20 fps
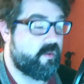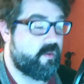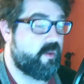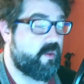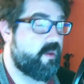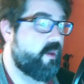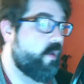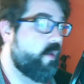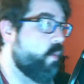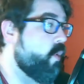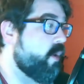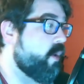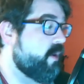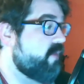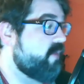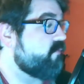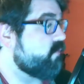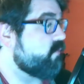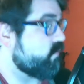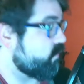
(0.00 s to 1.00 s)
Or
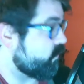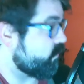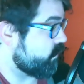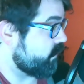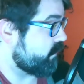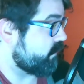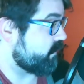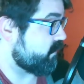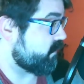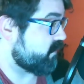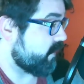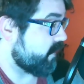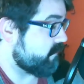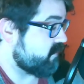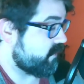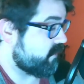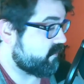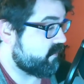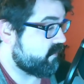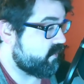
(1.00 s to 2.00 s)
even in the
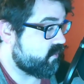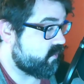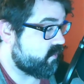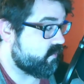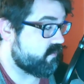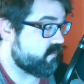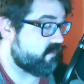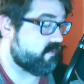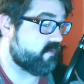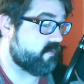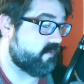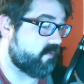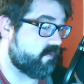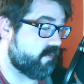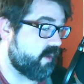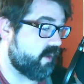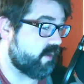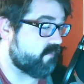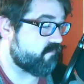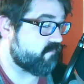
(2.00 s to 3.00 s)
subjects he chooses to
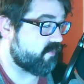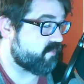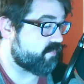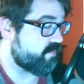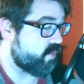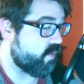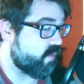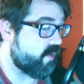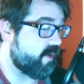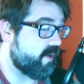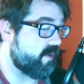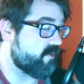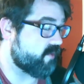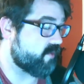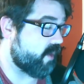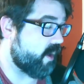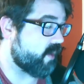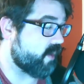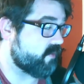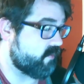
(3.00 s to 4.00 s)
kind of explore and
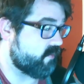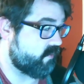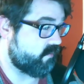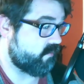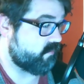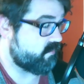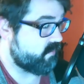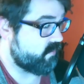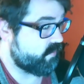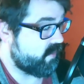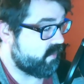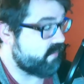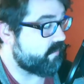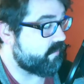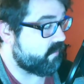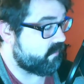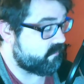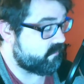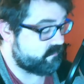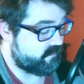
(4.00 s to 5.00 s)
talk to, the
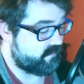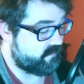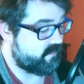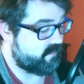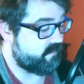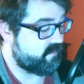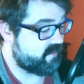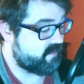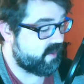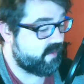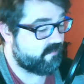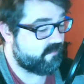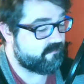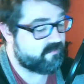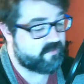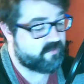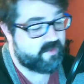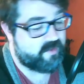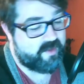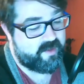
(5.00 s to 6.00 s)
people
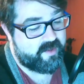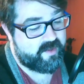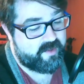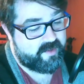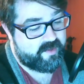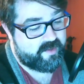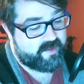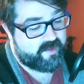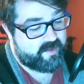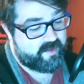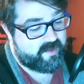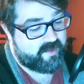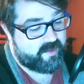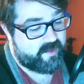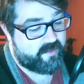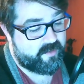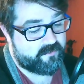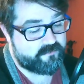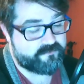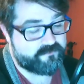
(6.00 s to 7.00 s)
themselves.
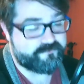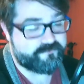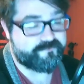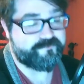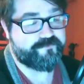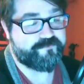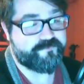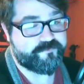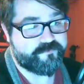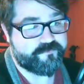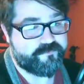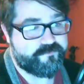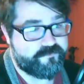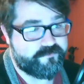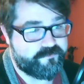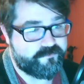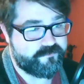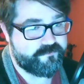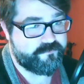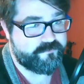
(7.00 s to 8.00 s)

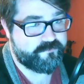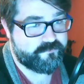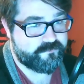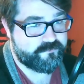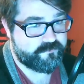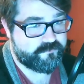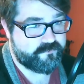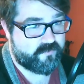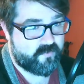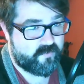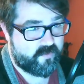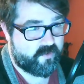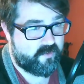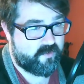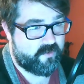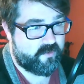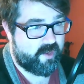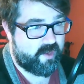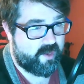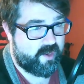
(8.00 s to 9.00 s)

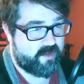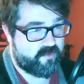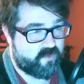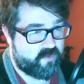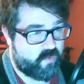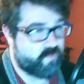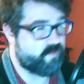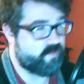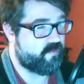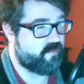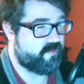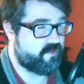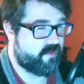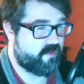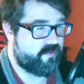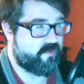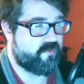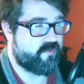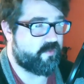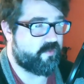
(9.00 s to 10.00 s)
So
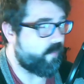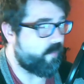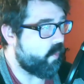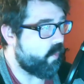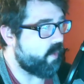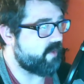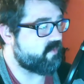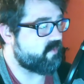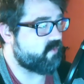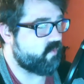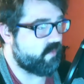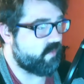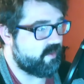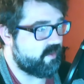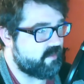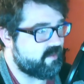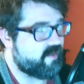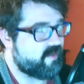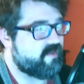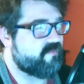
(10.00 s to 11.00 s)
there's a point to it. It
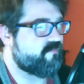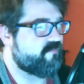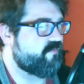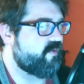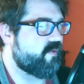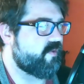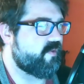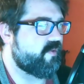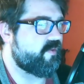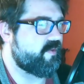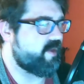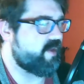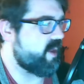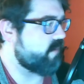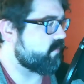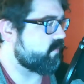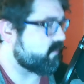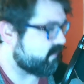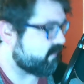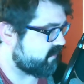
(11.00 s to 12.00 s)
doesn't feel
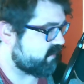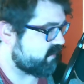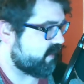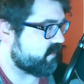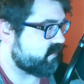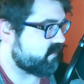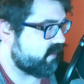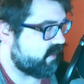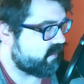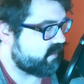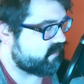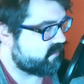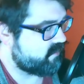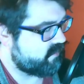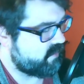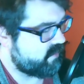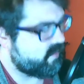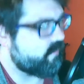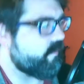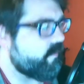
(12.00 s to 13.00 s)
nebulous at the end.
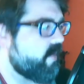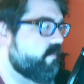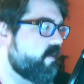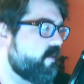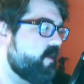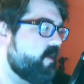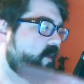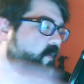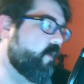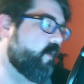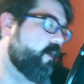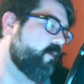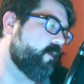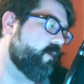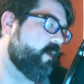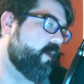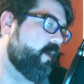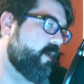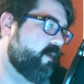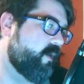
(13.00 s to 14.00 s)
You know, maybe, you know,
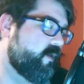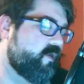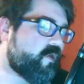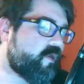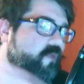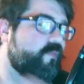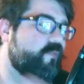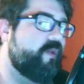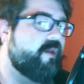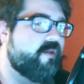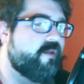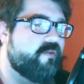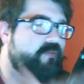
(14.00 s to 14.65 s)
just because of the